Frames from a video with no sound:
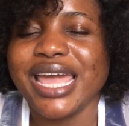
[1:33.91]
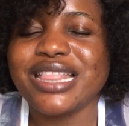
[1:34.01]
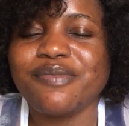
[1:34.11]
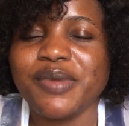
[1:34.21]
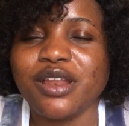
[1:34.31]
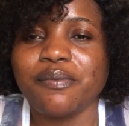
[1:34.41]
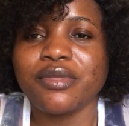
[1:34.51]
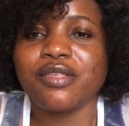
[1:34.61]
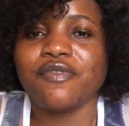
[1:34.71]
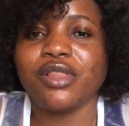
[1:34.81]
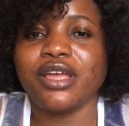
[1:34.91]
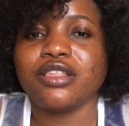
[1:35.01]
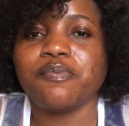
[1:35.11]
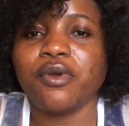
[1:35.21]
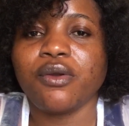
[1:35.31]
It's been a beautiful
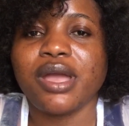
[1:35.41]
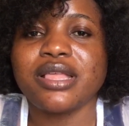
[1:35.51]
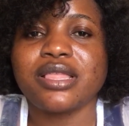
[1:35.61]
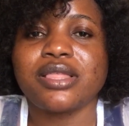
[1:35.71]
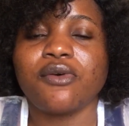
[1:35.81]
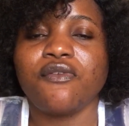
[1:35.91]
experience